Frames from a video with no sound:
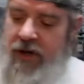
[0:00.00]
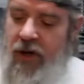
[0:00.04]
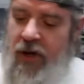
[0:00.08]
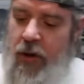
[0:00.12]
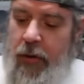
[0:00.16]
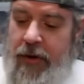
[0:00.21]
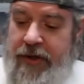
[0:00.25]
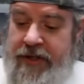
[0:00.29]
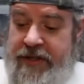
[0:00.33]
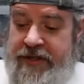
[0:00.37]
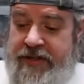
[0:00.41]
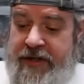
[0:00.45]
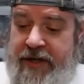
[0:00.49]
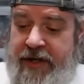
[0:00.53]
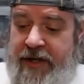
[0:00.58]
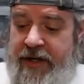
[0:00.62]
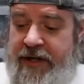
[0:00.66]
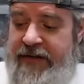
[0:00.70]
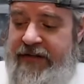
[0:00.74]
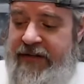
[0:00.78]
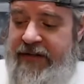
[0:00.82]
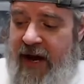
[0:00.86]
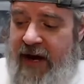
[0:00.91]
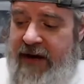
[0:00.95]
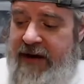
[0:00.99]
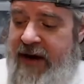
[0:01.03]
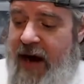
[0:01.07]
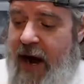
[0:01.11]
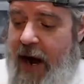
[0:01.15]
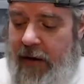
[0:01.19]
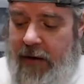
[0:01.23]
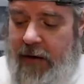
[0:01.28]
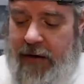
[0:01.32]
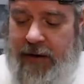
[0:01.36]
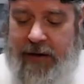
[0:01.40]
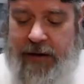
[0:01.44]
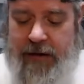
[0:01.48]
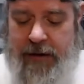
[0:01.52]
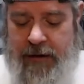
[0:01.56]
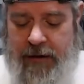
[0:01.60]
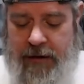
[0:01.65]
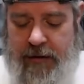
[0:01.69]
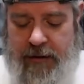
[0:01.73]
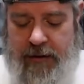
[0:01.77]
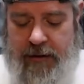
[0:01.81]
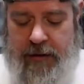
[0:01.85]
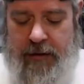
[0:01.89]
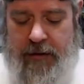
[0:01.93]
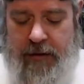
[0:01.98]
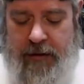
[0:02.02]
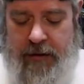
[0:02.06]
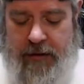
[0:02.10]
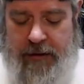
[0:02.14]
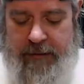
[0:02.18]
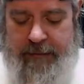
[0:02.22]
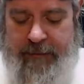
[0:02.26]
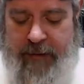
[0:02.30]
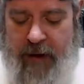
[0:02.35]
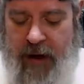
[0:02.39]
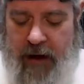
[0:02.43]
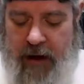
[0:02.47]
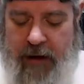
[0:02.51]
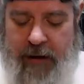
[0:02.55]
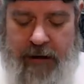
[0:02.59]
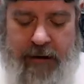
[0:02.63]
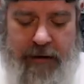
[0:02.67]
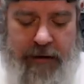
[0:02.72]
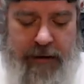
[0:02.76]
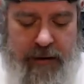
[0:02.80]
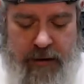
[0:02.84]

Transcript: which is a good $10 part,